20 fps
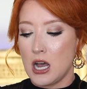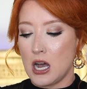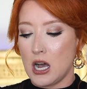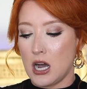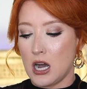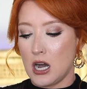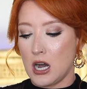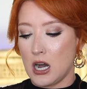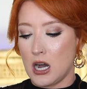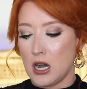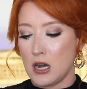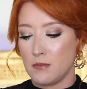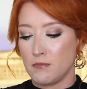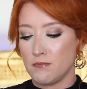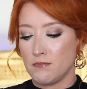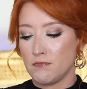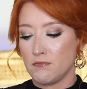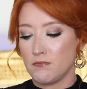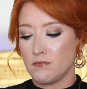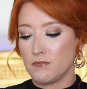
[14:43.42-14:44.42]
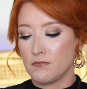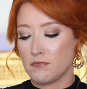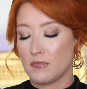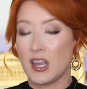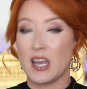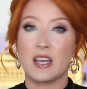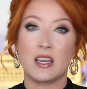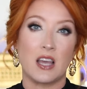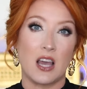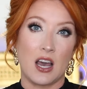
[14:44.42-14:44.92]

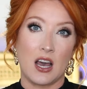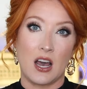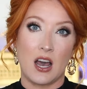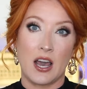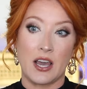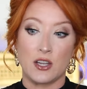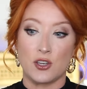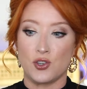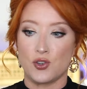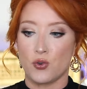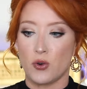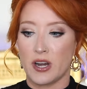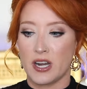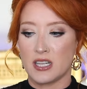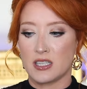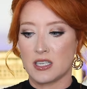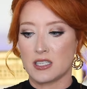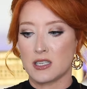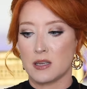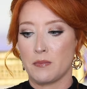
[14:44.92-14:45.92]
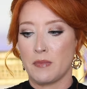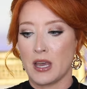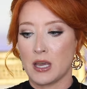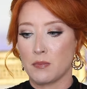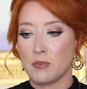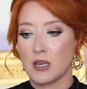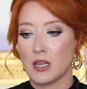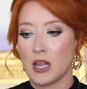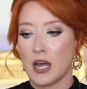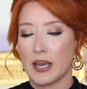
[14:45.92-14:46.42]
And yeah, I enjoyed it. It doesn't make
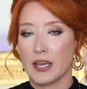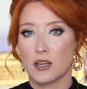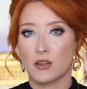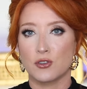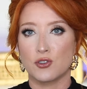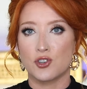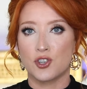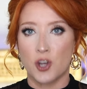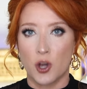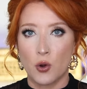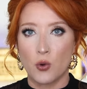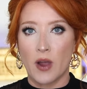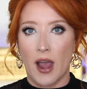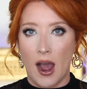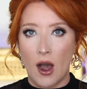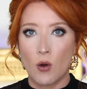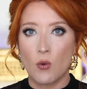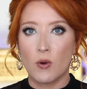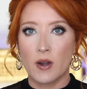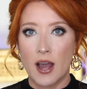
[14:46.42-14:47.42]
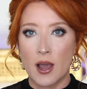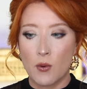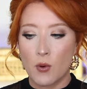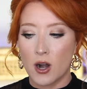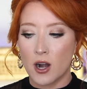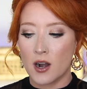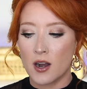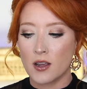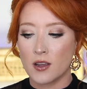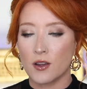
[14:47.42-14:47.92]
me like choke out when I
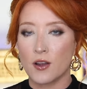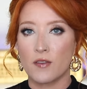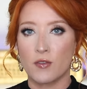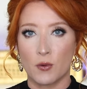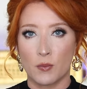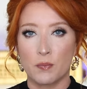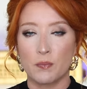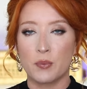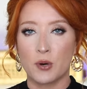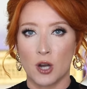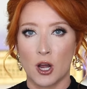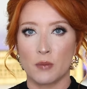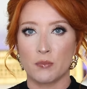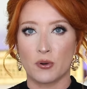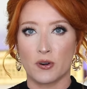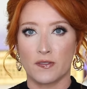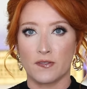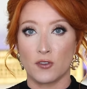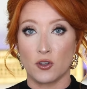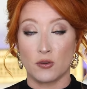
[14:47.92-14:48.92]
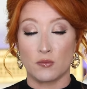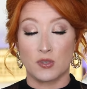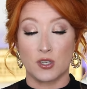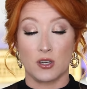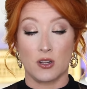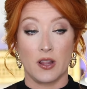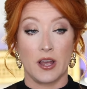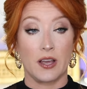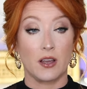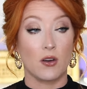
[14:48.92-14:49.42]
wear it. You ever put on perfumes and you're
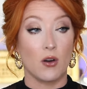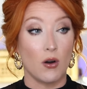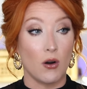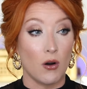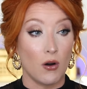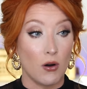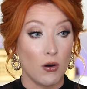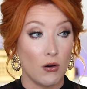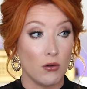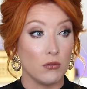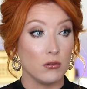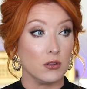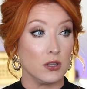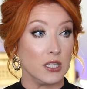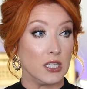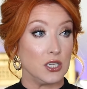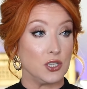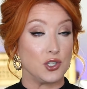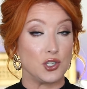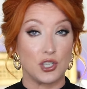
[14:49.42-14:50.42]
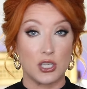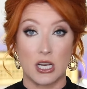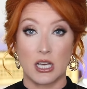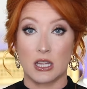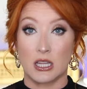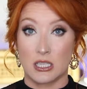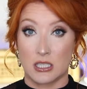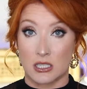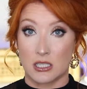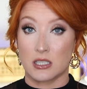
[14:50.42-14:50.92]
like, holy shit,
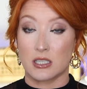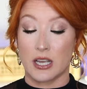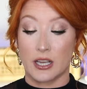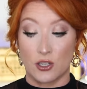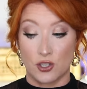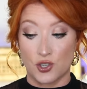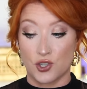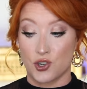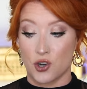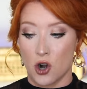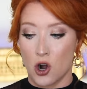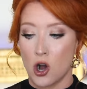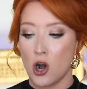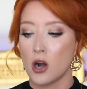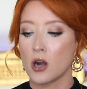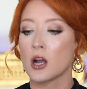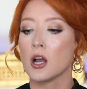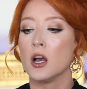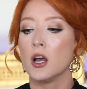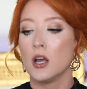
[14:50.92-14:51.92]
this is like strong.